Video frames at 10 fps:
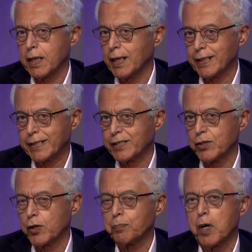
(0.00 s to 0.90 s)
it is
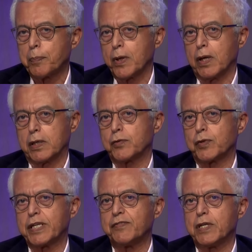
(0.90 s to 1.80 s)
not popular to
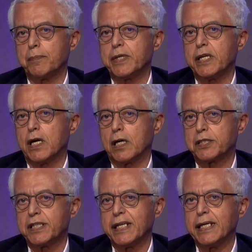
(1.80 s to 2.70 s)
give them
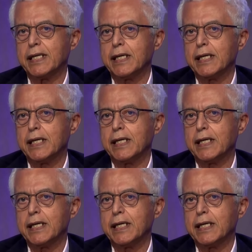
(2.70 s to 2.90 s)
ERT.